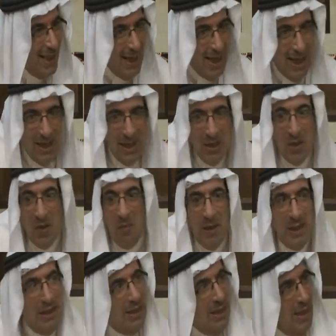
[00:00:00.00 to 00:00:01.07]
and
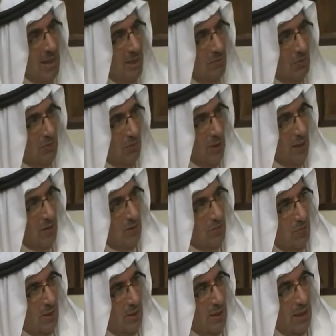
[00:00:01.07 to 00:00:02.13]
nobody takes me to the right
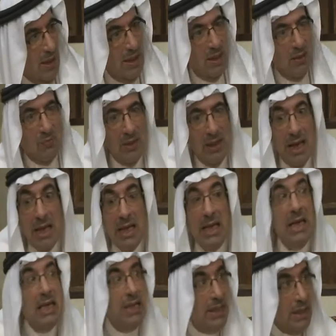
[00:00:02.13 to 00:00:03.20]
way. And when I
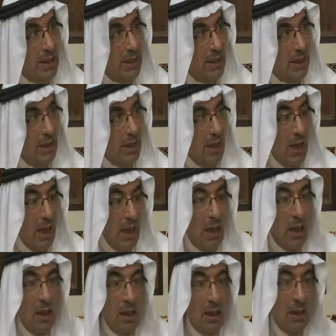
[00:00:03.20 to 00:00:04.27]
read,
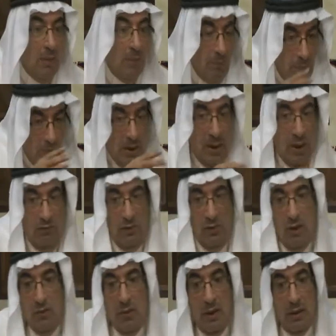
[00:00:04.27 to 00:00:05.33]
I have to tell
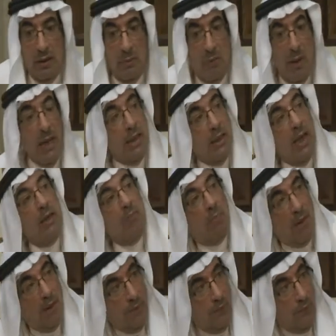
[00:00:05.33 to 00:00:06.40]
you something. My grandpa,
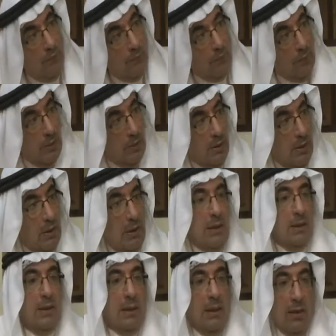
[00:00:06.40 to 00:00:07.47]

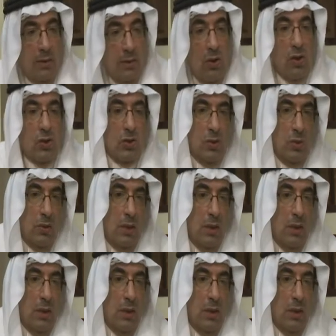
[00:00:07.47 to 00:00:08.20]
he's also,